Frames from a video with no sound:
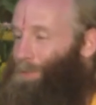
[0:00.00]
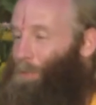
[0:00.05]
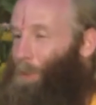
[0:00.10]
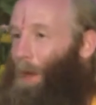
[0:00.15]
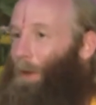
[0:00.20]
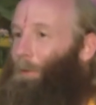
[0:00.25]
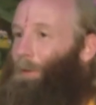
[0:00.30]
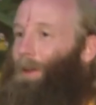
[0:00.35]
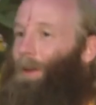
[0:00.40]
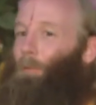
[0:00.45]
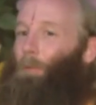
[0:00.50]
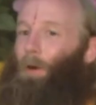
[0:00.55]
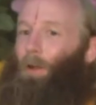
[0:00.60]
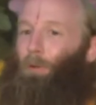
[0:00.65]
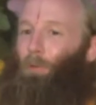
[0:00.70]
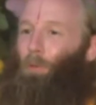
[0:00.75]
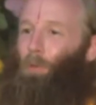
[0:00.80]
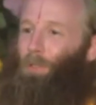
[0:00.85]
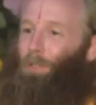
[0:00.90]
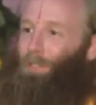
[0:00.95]
Why would I
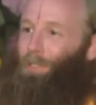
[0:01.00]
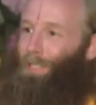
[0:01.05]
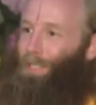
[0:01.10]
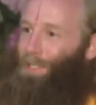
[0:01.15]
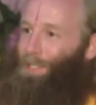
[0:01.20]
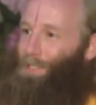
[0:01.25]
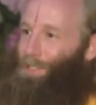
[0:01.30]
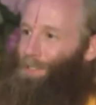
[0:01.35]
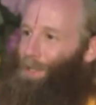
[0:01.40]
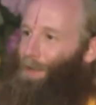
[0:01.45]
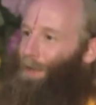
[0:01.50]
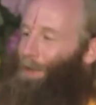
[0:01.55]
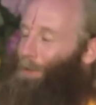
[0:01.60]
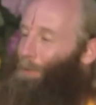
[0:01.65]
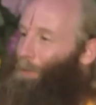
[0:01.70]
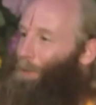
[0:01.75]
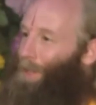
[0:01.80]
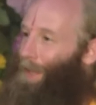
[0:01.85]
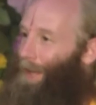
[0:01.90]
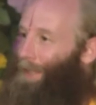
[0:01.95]
want a worldly
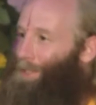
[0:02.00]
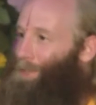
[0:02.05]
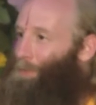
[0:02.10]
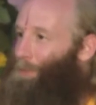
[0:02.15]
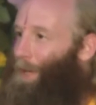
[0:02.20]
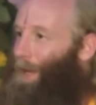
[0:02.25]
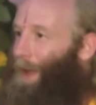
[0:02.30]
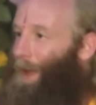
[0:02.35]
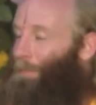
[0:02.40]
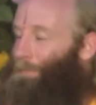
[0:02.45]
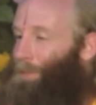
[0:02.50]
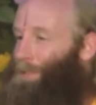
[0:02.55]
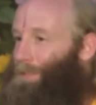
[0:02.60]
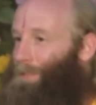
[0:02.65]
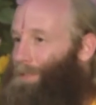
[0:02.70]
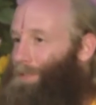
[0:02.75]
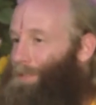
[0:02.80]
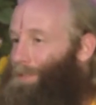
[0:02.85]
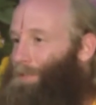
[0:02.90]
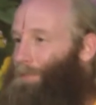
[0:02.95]
desire when that's what
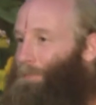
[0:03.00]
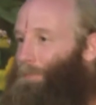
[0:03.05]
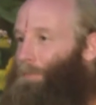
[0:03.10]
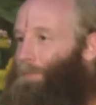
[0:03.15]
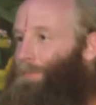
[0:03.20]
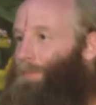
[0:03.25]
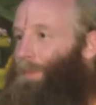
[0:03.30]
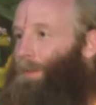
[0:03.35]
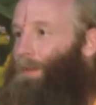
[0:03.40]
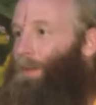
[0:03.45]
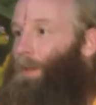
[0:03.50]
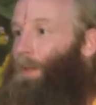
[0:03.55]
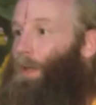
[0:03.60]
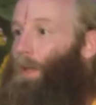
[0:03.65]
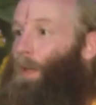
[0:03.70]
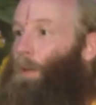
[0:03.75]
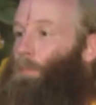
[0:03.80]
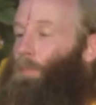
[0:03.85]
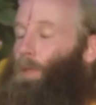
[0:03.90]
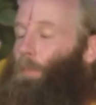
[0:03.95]
happens?
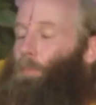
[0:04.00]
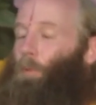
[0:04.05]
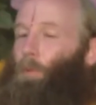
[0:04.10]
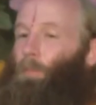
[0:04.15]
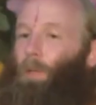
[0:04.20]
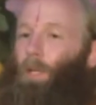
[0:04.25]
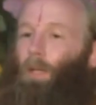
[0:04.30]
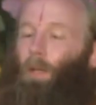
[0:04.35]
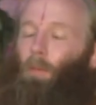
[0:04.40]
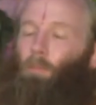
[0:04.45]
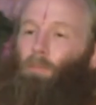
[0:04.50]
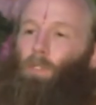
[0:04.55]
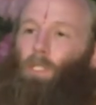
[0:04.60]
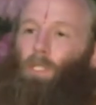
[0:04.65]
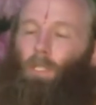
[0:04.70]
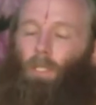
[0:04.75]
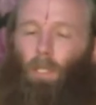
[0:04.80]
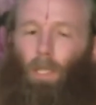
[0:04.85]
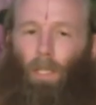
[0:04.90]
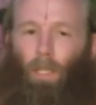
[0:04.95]
People become
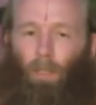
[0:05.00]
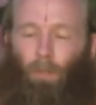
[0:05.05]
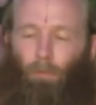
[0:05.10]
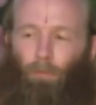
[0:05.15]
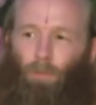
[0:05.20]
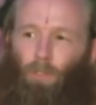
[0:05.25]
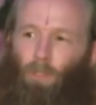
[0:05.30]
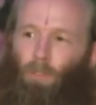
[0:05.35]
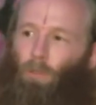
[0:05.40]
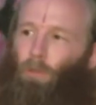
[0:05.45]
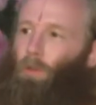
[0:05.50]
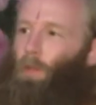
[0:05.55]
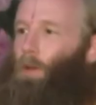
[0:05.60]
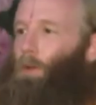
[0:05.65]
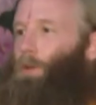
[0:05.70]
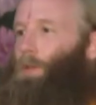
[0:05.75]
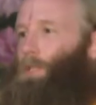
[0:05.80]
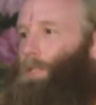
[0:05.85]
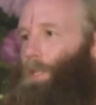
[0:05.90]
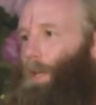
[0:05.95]
slaves to
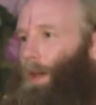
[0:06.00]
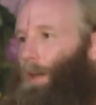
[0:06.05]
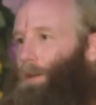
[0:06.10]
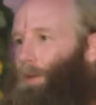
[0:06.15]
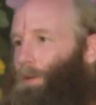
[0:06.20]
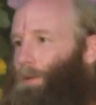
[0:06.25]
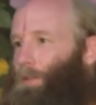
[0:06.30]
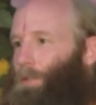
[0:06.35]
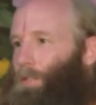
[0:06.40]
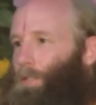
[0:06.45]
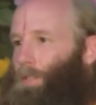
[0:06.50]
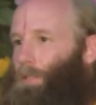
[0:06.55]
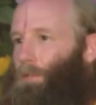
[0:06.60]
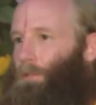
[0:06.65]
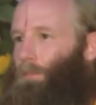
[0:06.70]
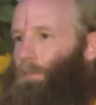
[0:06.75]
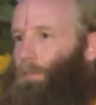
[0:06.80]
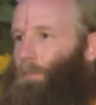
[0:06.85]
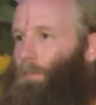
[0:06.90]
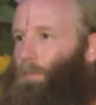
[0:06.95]
their
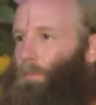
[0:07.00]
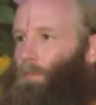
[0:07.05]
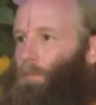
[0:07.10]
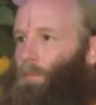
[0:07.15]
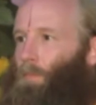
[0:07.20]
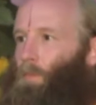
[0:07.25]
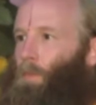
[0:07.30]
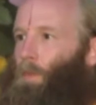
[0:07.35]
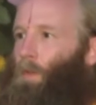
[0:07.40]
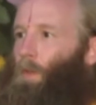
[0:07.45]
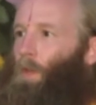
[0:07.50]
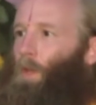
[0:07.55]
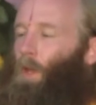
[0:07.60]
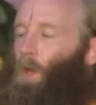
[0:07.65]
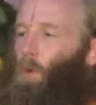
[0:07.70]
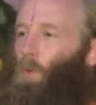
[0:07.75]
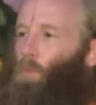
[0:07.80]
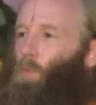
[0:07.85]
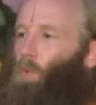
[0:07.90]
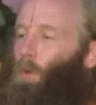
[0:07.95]
desires.
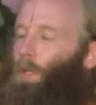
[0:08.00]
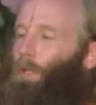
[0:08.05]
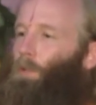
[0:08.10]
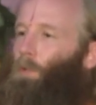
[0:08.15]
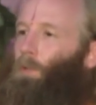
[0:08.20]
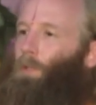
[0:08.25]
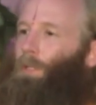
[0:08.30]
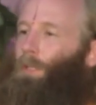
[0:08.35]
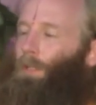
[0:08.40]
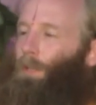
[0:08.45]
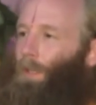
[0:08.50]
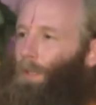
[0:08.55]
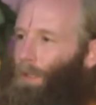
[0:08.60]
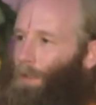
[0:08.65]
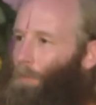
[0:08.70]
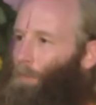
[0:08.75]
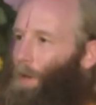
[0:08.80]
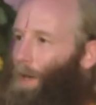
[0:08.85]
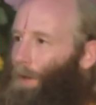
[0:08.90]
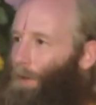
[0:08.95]
We don't
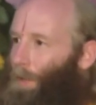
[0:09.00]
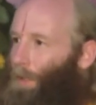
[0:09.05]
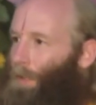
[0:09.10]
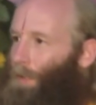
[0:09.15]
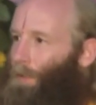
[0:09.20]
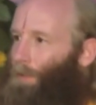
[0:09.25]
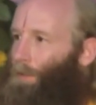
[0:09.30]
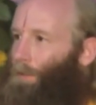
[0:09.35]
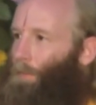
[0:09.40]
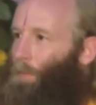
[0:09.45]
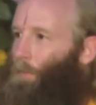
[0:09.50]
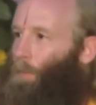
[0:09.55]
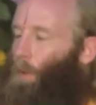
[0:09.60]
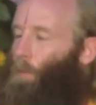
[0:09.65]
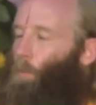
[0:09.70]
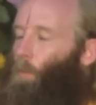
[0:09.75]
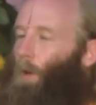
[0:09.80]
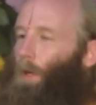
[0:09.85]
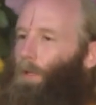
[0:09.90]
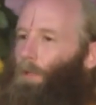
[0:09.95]
think about it,
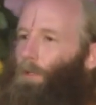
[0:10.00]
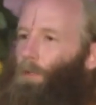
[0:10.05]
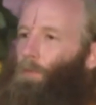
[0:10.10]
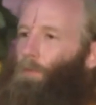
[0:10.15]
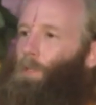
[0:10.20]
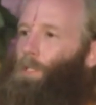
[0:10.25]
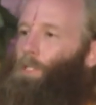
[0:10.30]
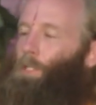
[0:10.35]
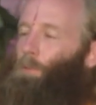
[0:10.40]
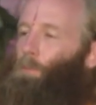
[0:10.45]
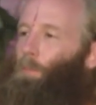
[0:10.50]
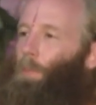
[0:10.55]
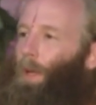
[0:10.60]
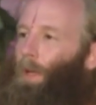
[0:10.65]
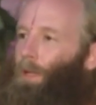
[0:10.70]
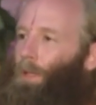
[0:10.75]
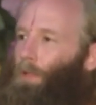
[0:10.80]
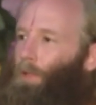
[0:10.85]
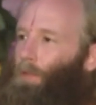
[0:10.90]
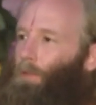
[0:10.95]
but what do we
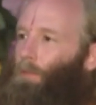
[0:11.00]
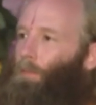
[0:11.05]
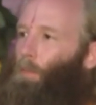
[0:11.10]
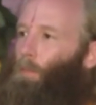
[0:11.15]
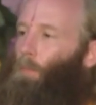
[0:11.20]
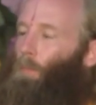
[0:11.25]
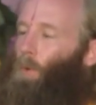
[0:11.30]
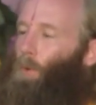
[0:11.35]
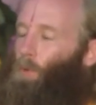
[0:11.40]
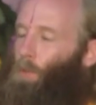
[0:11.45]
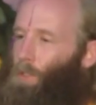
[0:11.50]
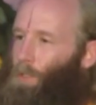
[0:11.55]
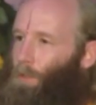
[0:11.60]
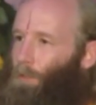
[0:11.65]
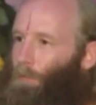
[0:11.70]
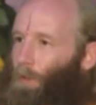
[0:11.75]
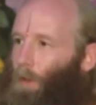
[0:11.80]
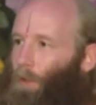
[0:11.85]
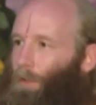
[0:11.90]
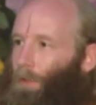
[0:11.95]
spend most
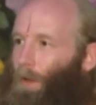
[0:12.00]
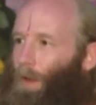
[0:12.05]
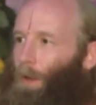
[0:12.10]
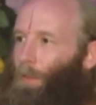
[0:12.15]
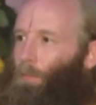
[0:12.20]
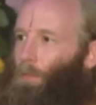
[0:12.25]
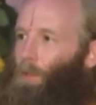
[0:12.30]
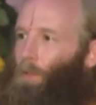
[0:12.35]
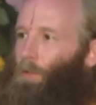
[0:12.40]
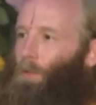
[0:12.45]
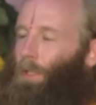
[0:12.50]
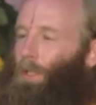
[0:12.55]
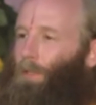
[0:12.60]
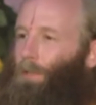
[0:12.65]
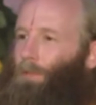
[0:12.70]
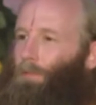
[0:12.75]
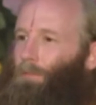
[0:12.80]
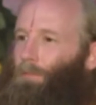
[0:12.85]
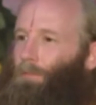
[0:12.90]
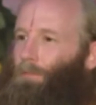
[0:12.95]
of our time
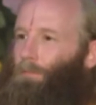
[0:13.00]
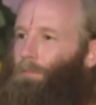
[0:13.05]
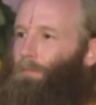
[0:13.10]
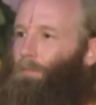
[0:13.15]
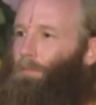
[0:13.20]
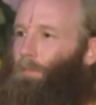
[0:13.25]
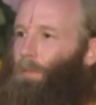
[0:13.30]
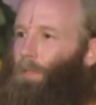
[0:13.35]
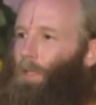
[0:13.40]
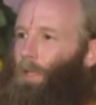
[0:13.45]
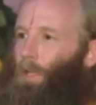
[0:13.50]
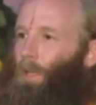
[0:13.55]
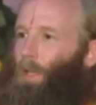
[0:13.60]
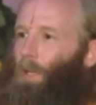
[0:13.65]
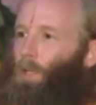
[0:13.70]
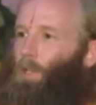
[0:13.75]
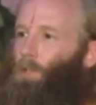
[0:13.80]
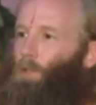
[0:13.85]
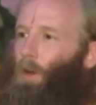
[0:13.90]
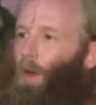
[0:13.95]
doing?
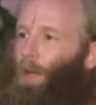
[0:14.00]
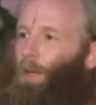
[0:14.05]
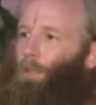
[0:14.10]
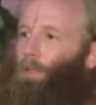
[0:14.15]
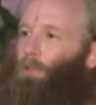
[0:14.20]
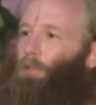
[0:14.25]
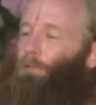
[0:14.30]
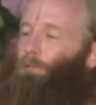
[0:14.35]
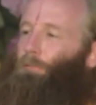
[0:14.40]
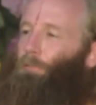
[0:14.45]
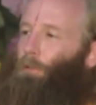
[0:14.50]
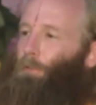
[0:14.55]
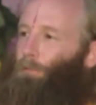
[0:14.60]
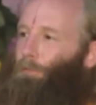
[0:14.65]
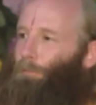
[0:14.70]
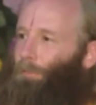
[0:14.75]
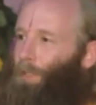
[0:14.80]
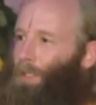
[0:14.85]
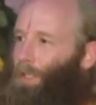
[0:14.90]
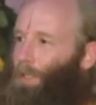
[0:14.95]
Trying to
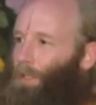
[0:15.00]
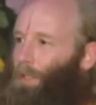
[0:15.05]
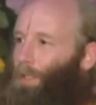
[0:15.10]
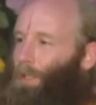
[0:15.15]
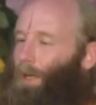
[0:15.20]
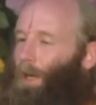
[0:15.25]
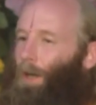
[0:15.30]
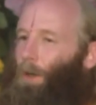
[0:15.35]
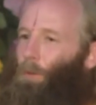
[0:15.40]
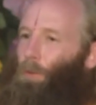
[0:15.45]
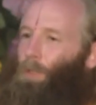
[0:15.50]
fulfill our